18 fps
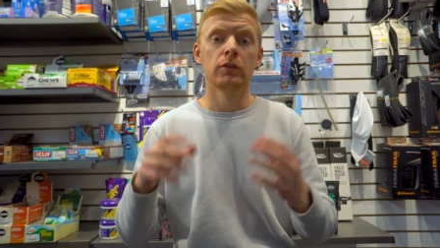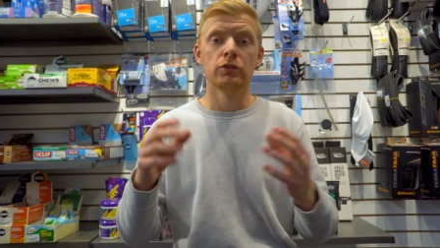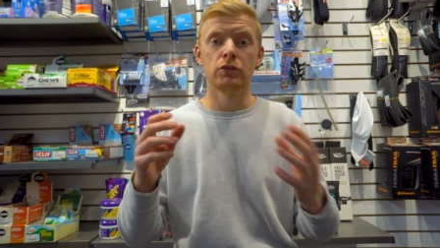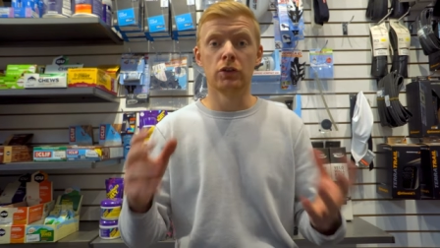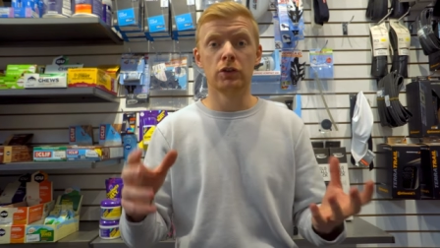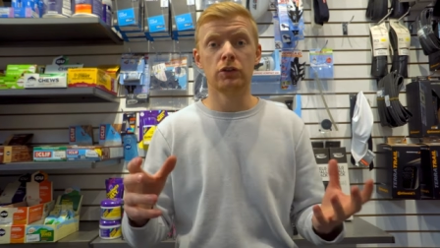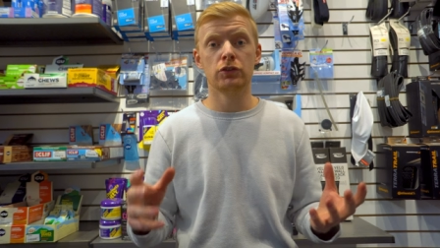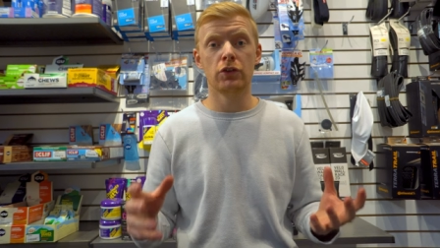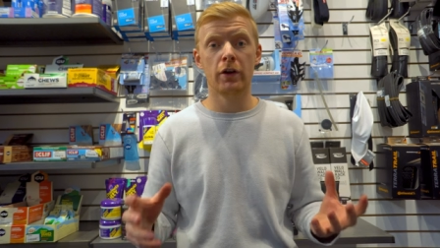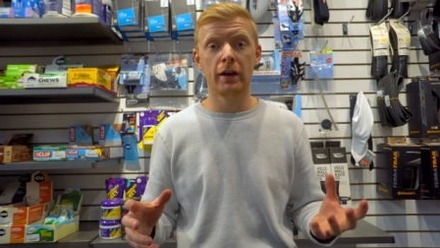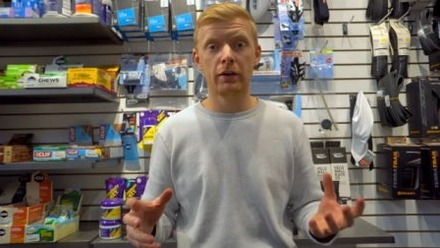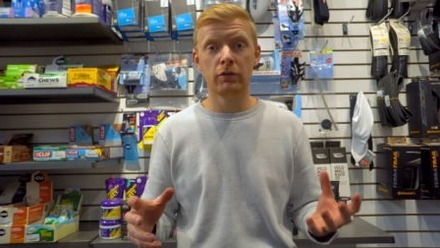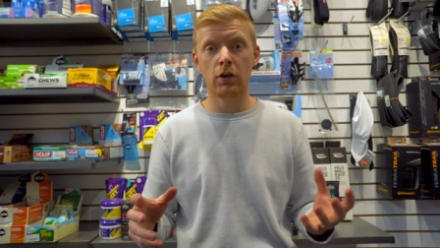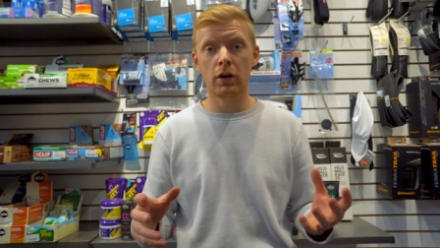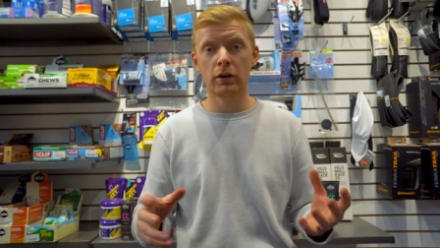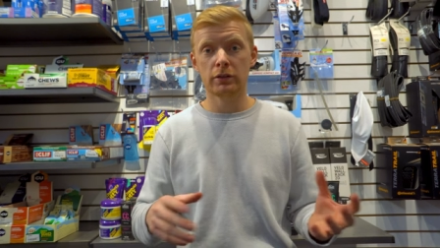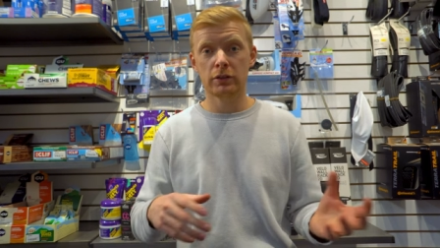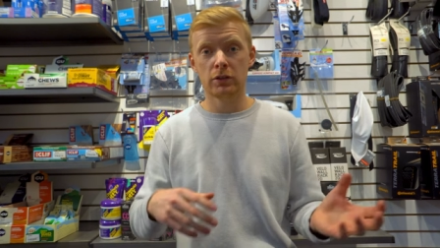So the Trek
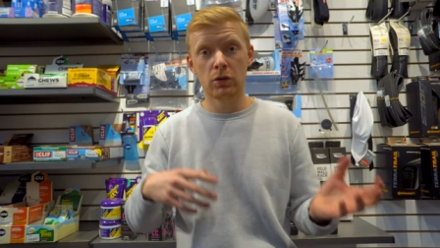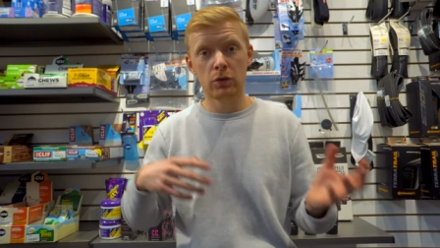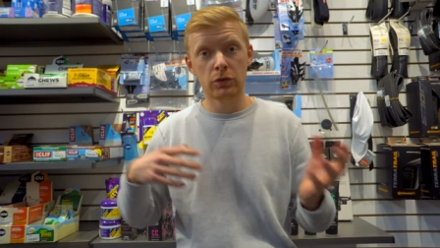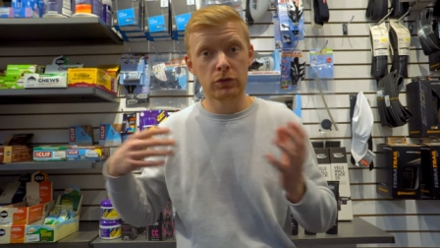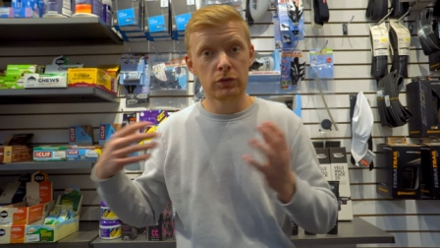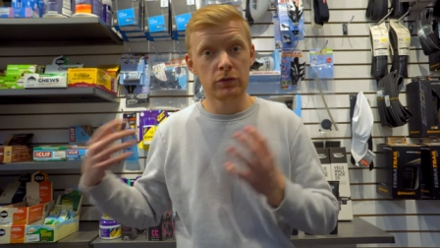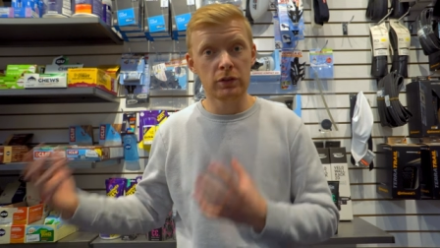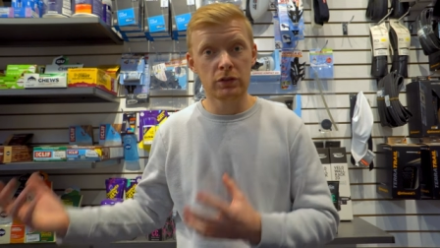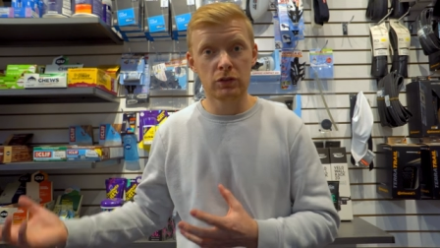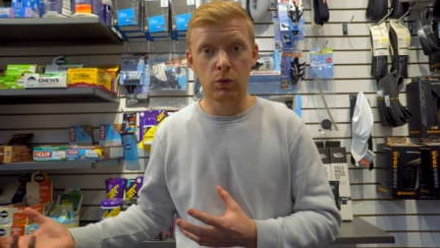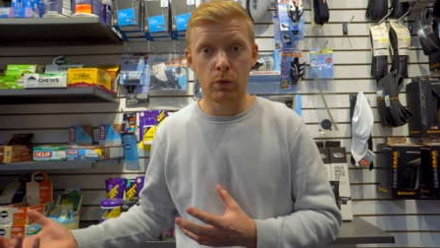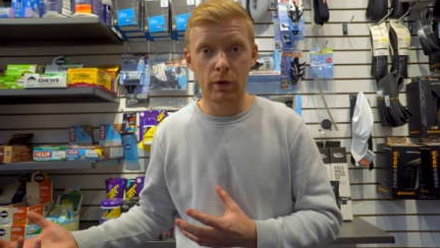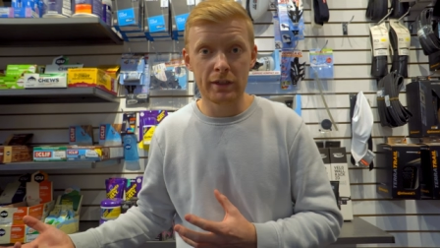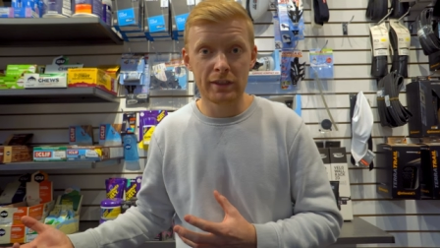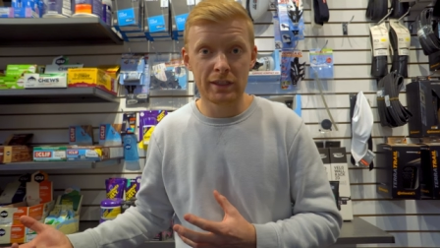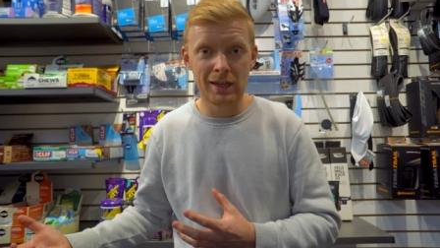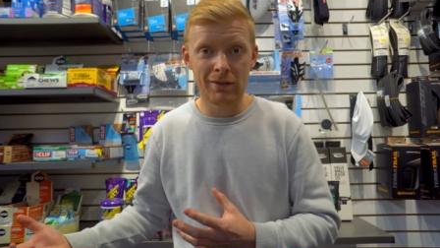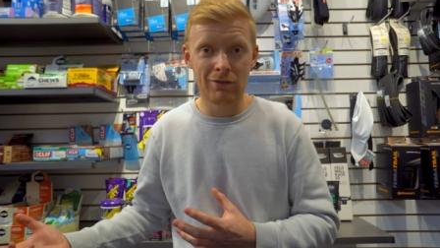Roscoe uses
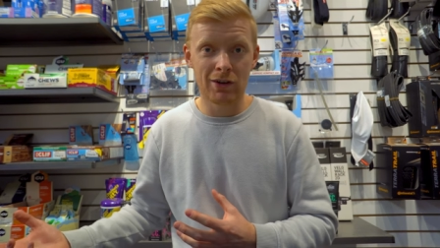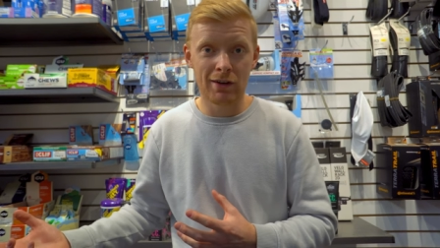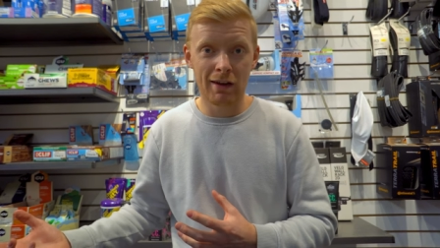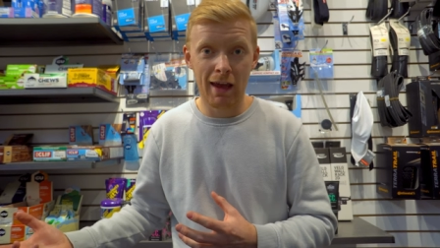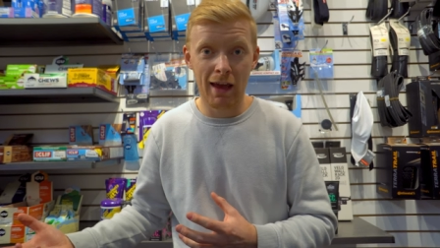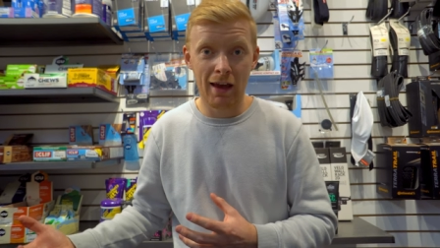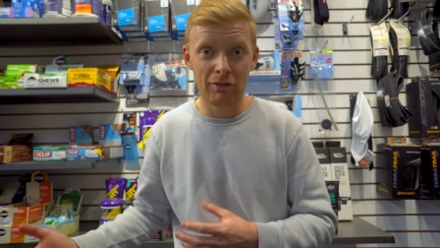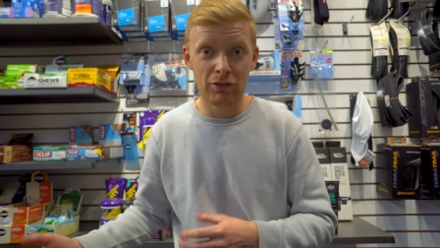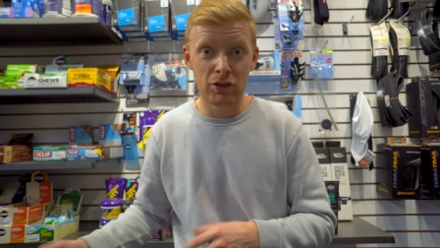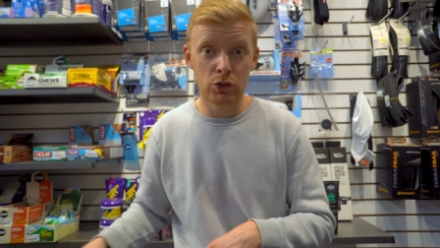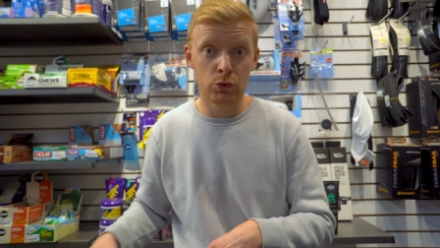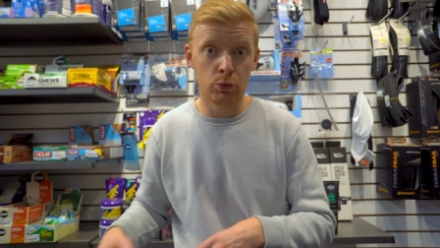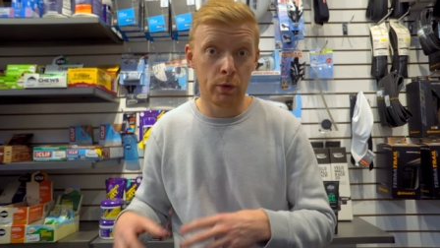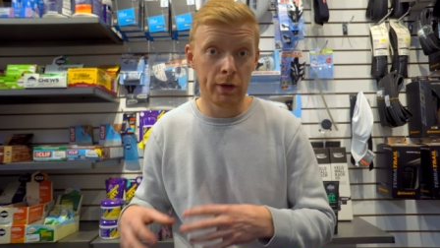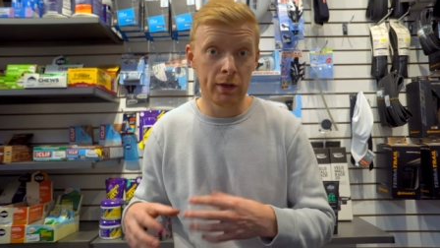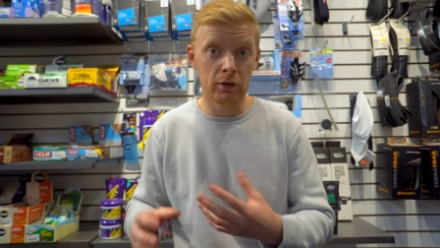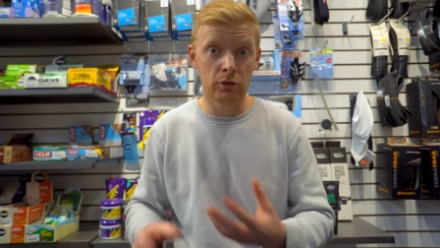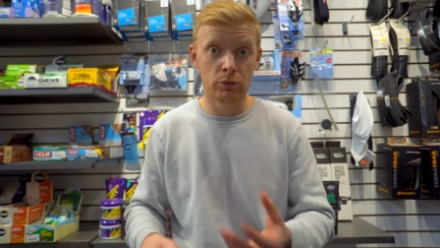27.5 inch
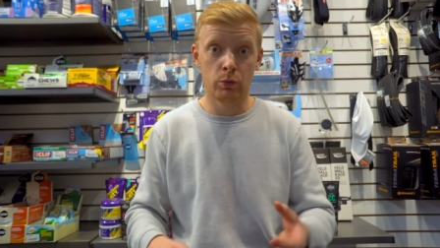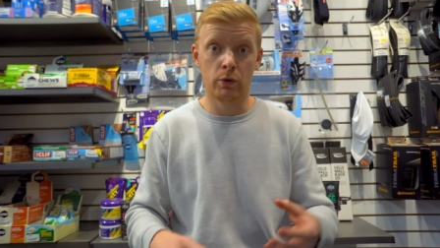wheels,